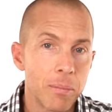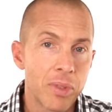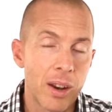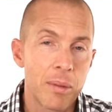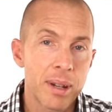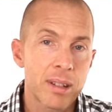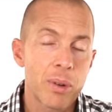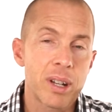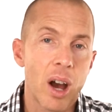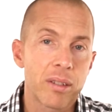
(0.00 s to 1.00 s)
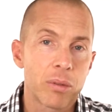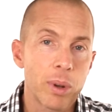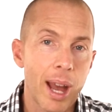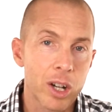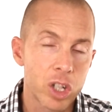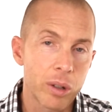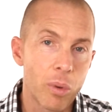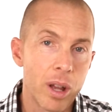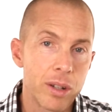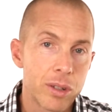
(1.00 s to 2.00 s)
that in the midst of our doubts, we actually
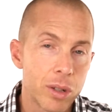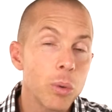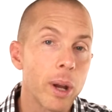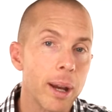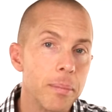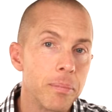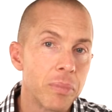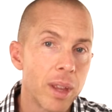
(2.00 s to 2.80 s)
run to him